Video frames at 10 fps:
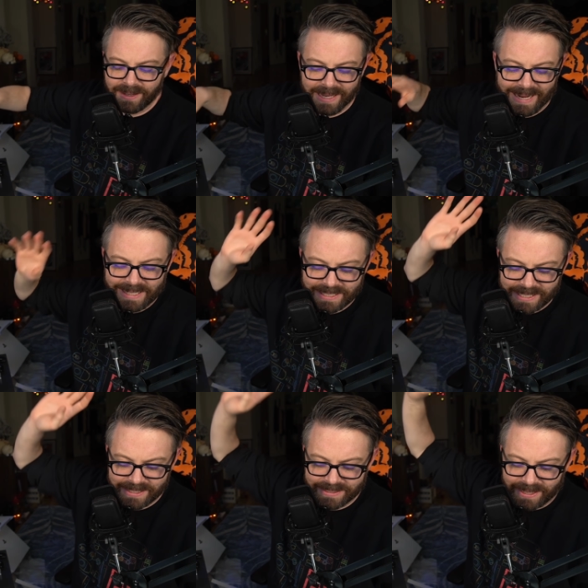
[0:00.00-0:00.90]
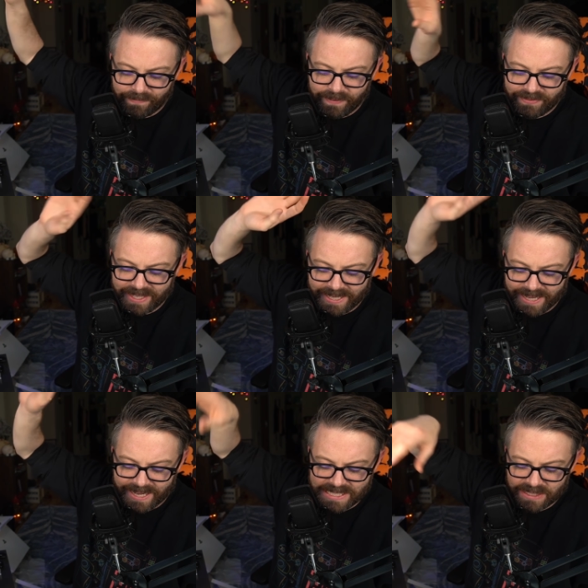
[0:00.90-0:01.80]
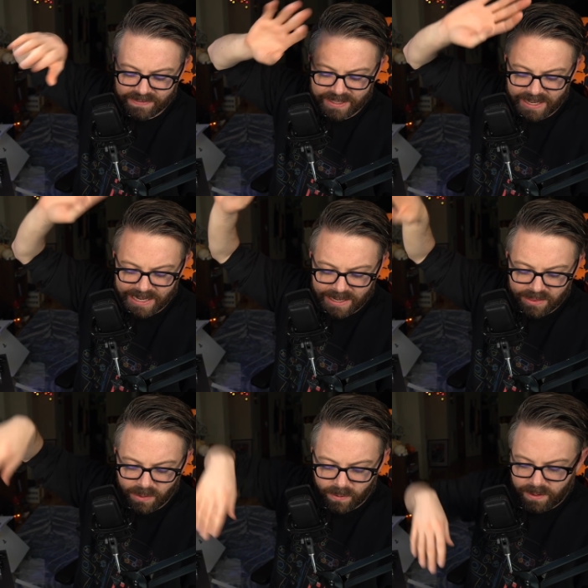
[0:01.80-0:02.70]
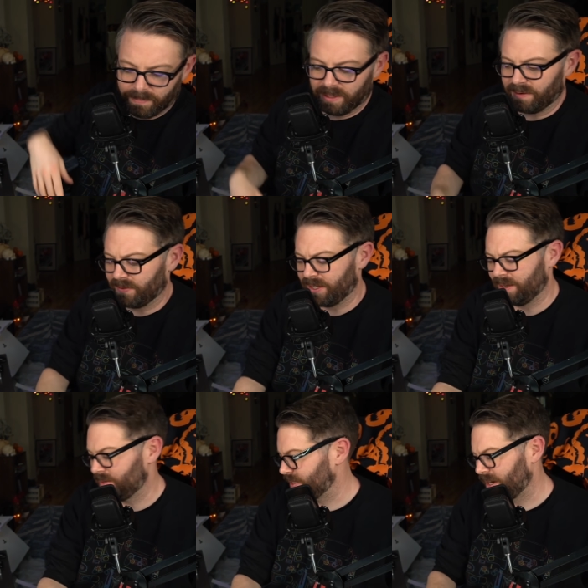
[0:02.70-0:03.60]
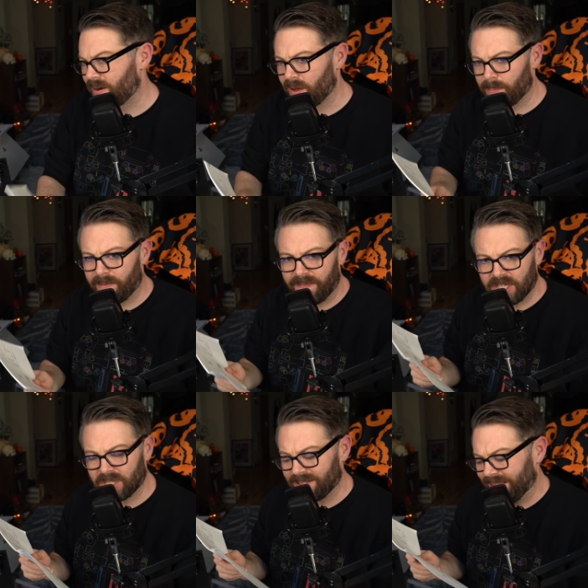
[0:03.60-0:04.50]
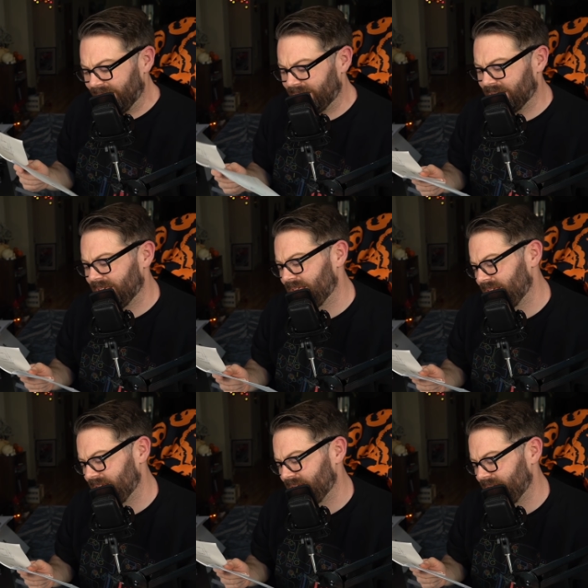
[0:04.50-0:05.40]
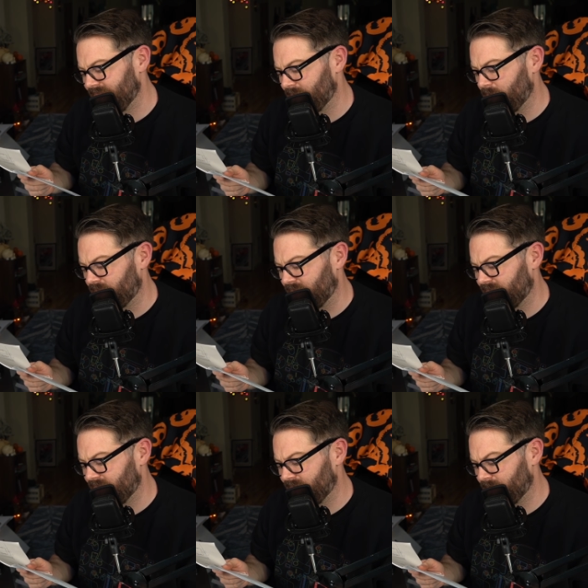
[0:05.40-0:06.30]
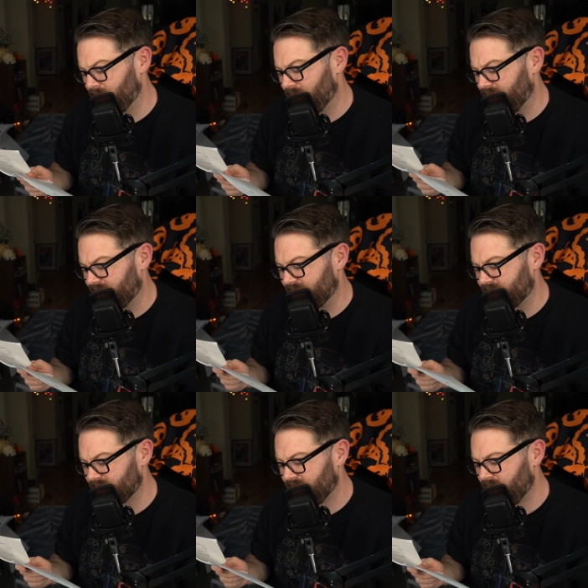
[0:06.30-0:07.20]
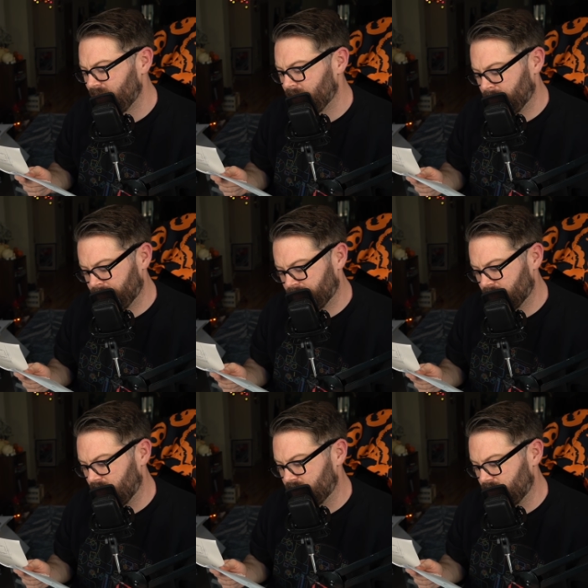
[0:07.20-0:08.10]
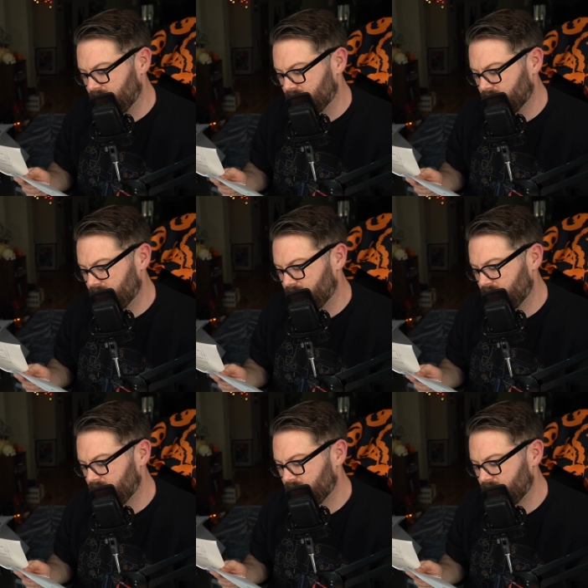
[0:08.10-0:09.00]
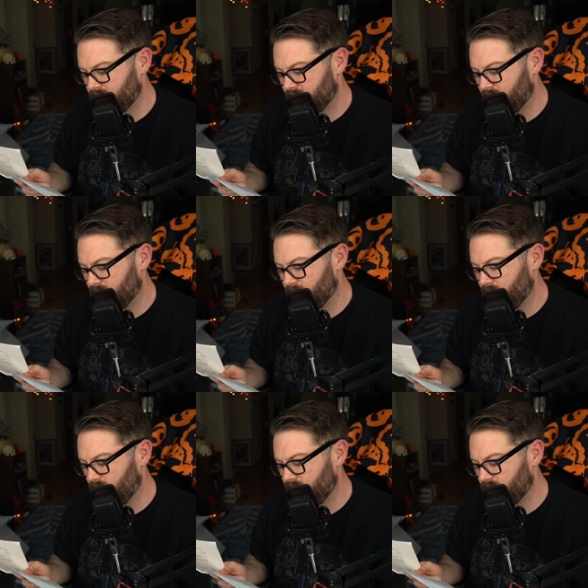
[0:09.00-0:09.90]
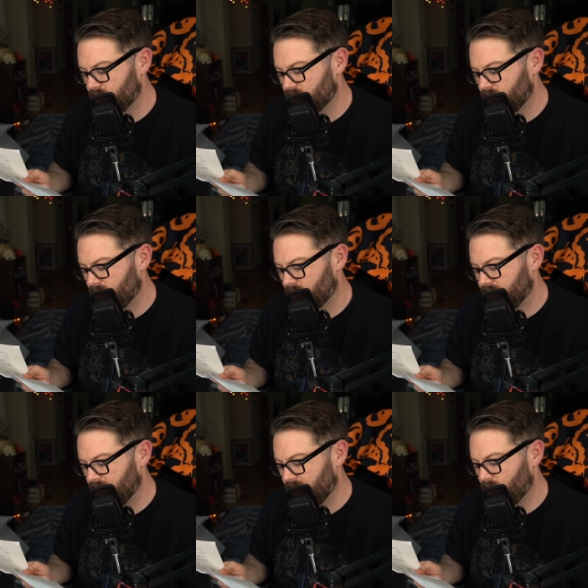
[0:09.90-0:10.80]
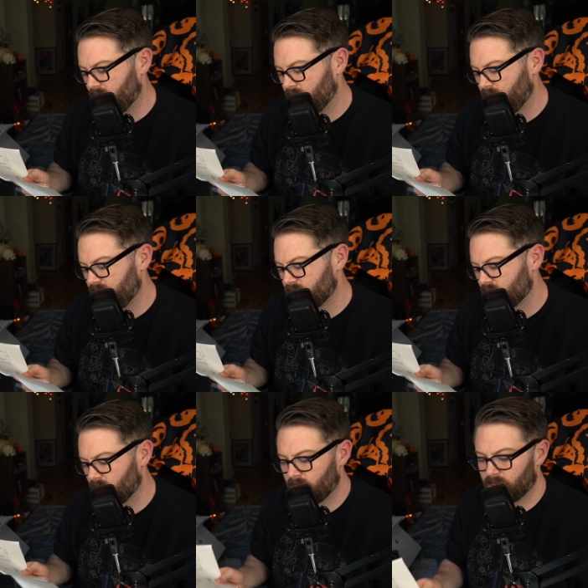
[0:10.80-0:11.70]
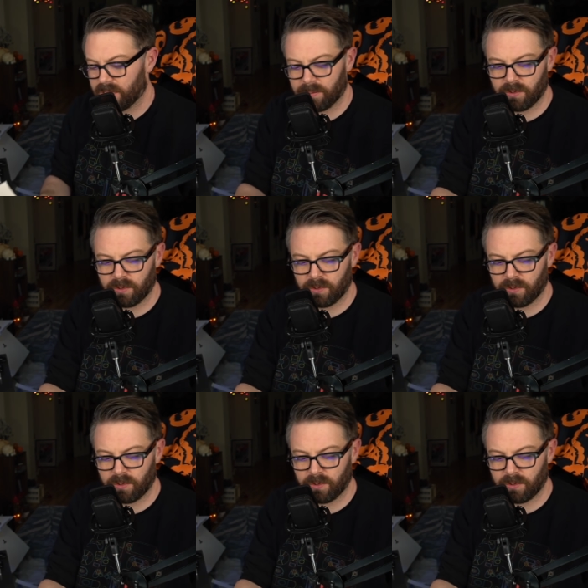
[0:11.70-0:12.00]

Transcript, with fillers: IGN's got 15 guys over there. They're doing a million videos that are all professional like. I'm over here. I'm doing it like this. All right, so do this. And remove the screw hole cap. How do I remove the screw hole cap?